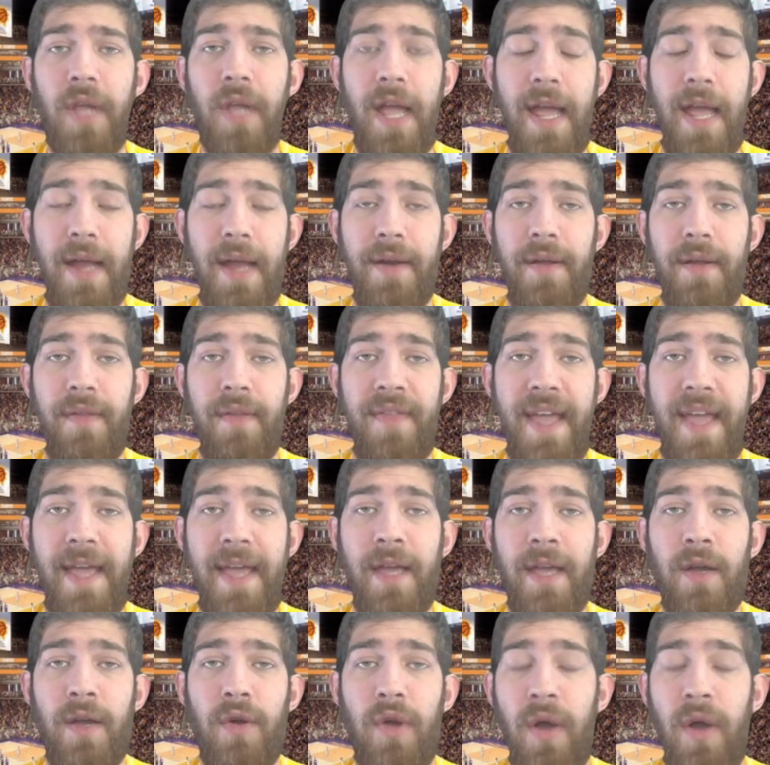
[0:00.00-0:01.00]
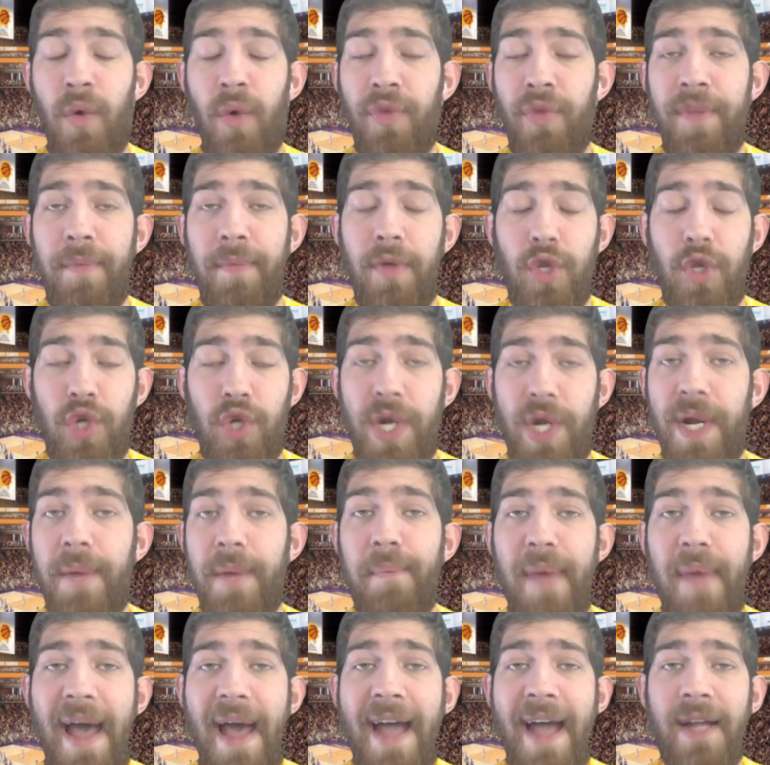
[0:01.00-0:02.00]
and they ultimately
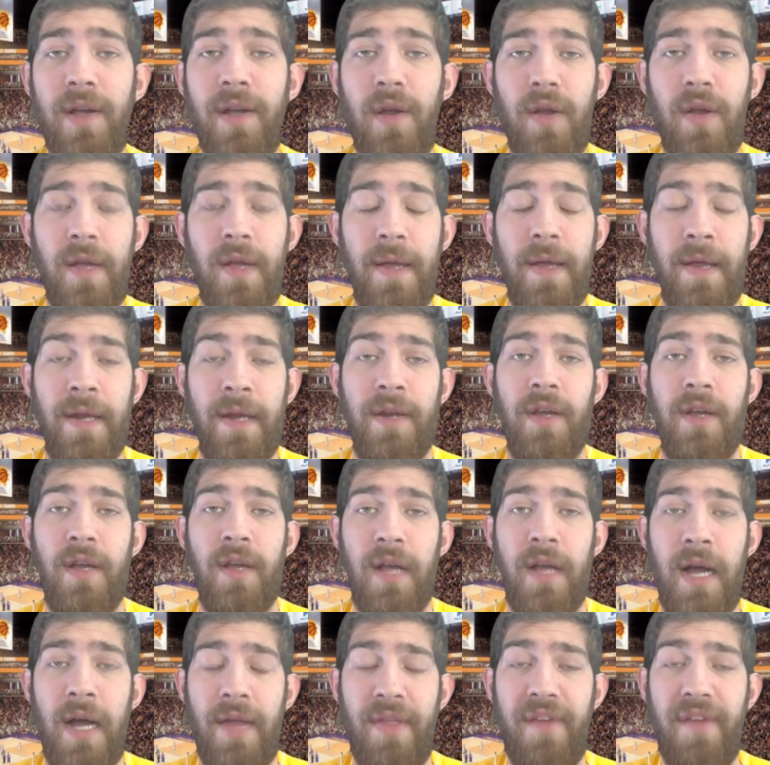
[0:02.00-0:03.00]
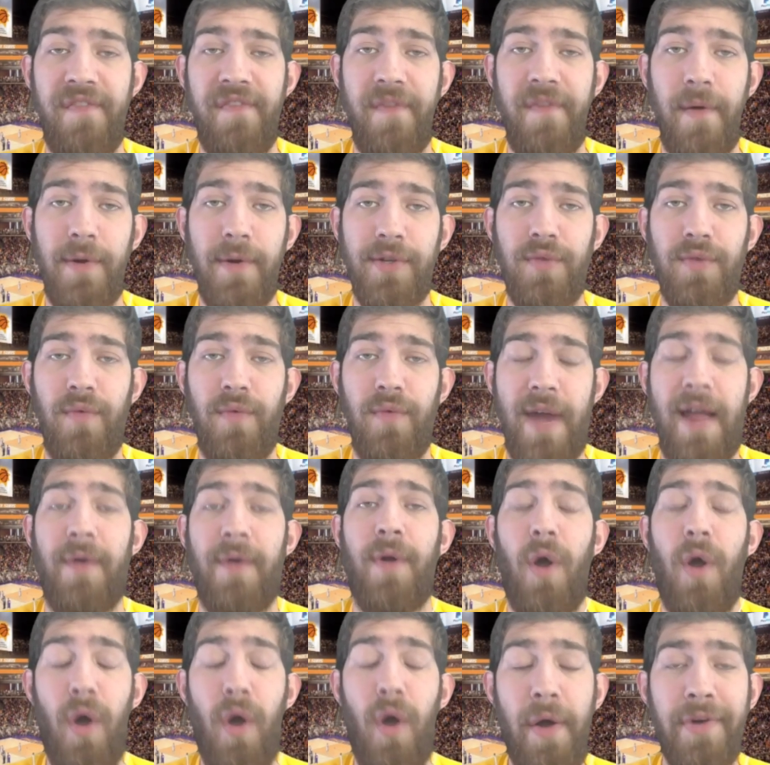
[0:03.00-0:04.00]
traded back in the first
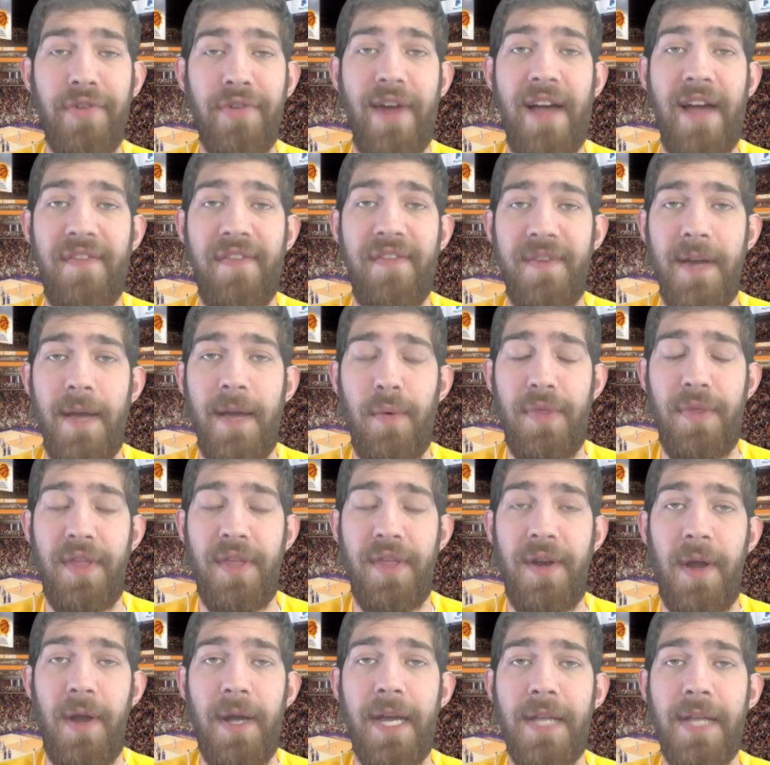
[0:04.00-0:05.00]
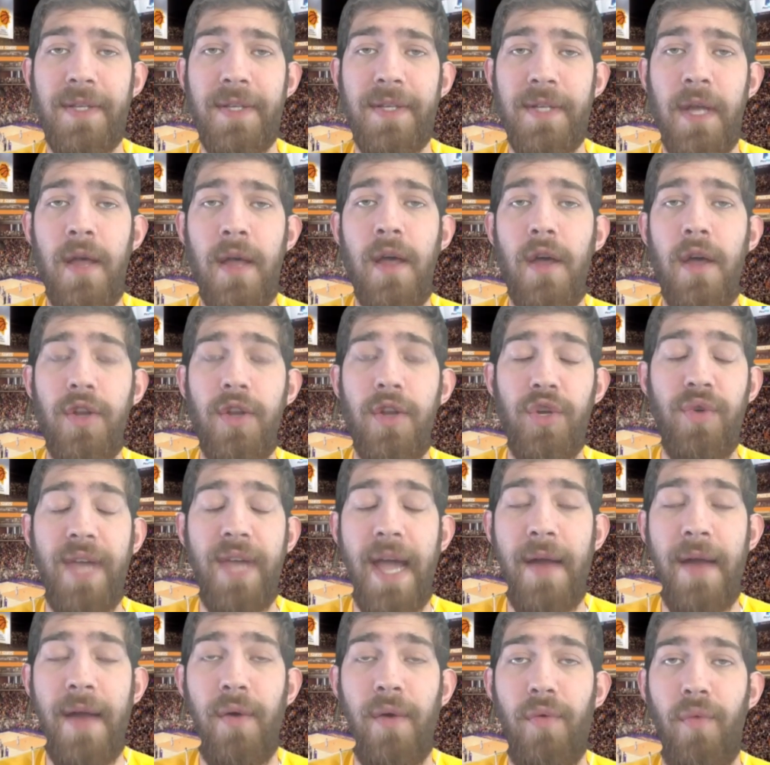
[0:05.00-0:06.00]
round on draft day with the Nuggets to
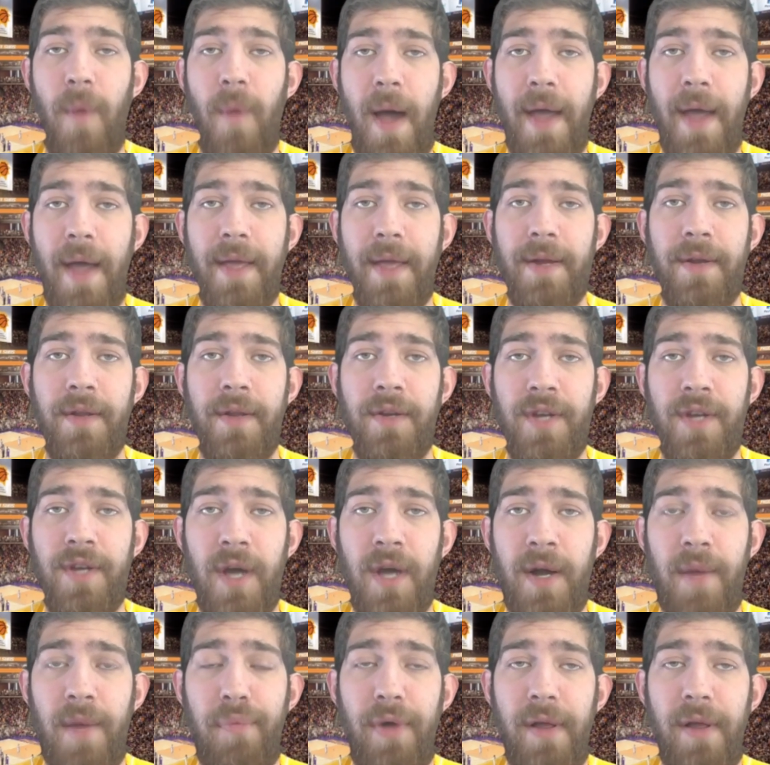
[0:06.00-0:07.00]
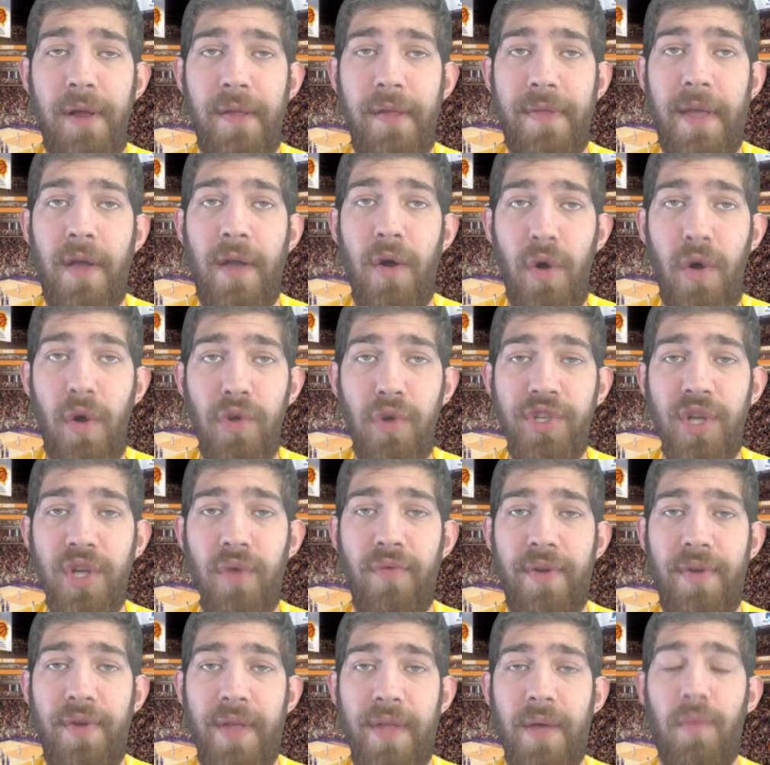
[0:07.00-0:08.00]
get Ryan Dunn, a player that they also
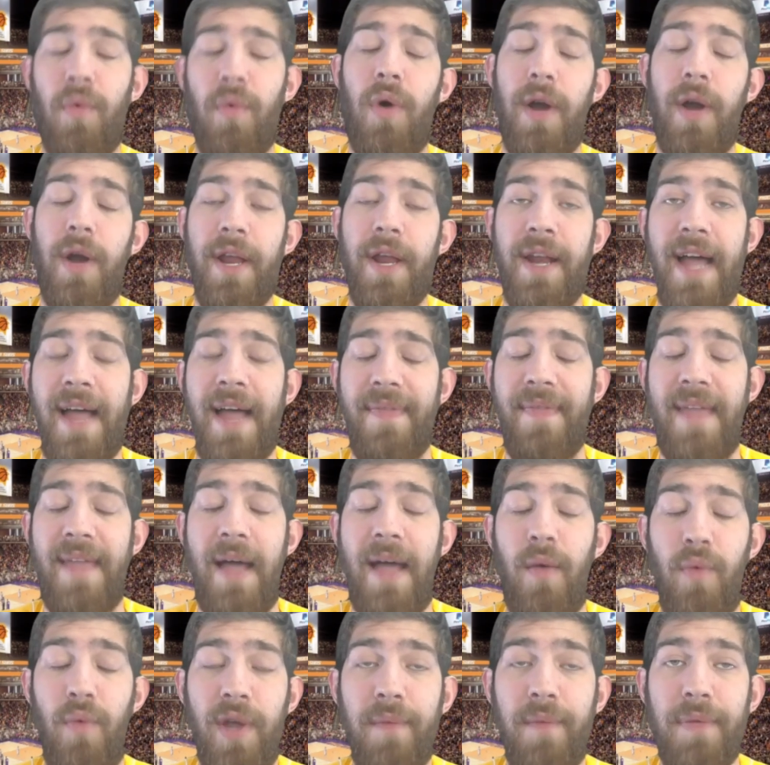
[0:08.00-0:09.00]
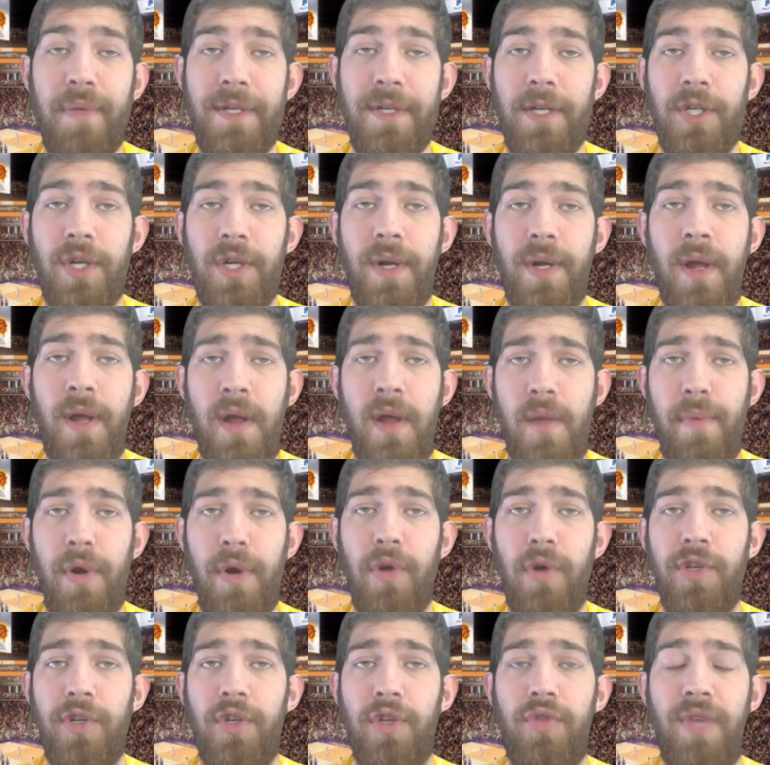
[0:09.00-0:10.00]
really wanted at that wing position, but
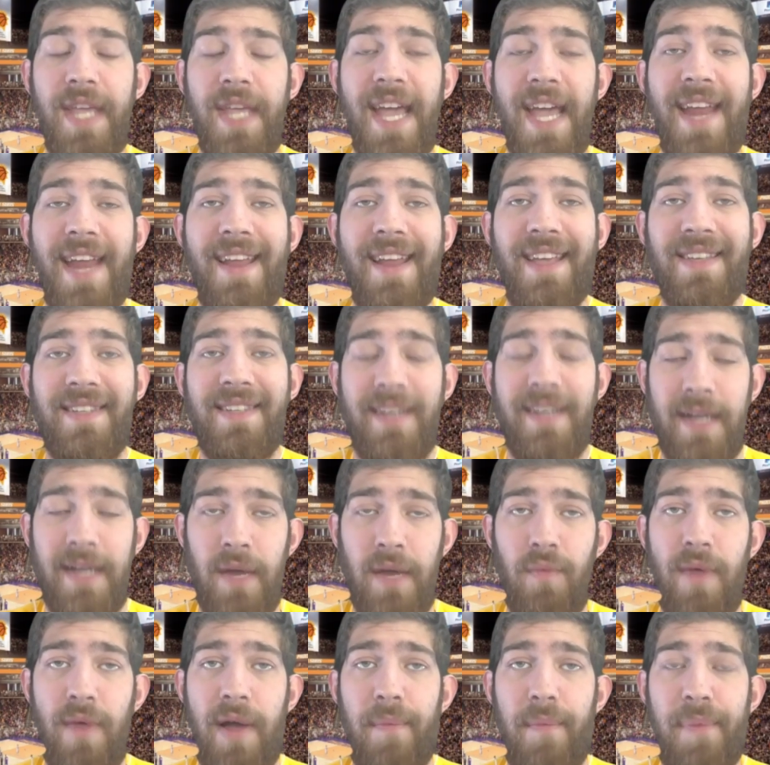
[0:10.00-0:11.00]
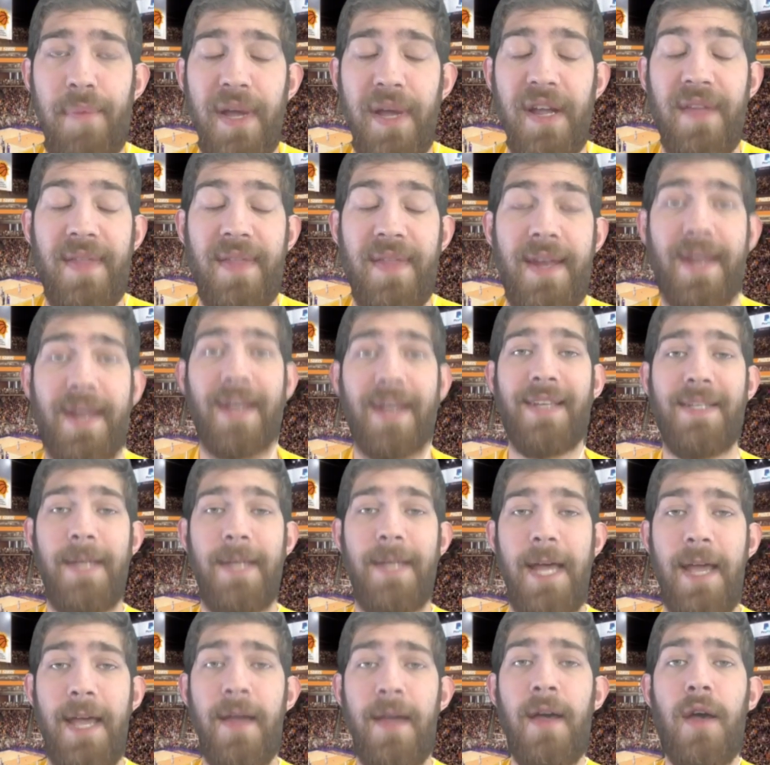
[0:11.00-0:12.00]
also to get a second round pick in the next
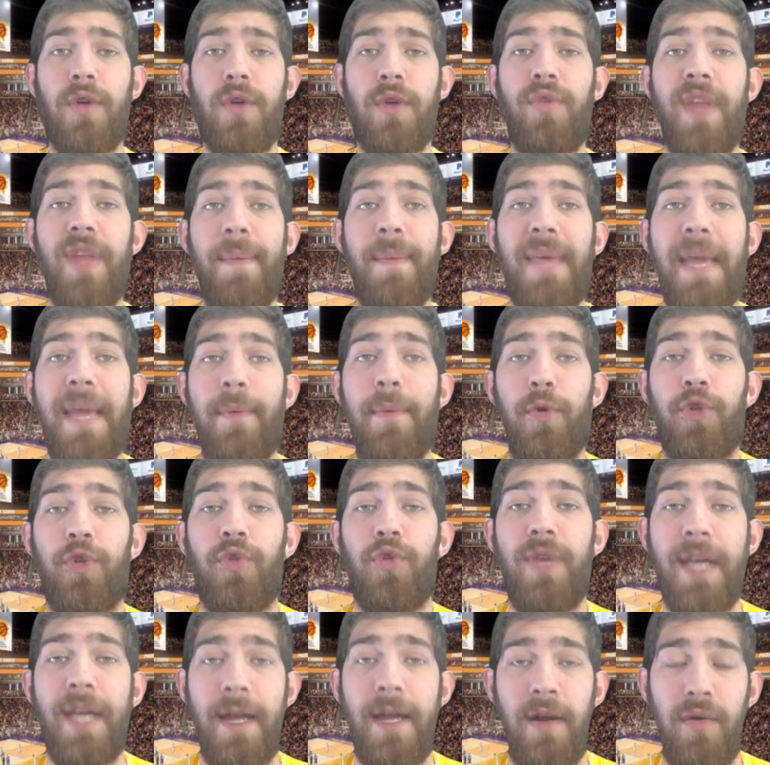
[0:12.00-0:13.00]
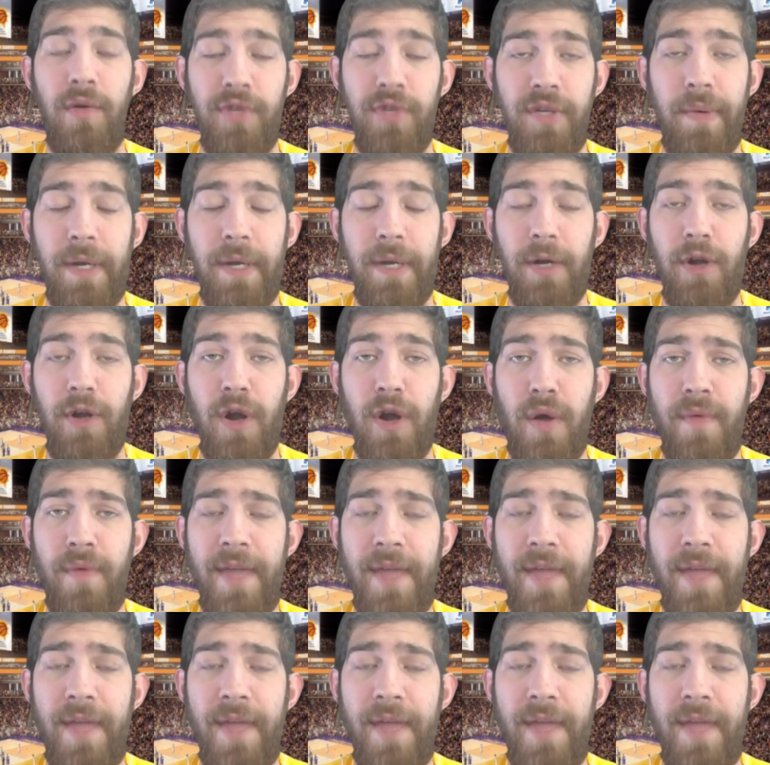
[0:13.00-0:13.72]
day to then be able to get Oso Ighodaro.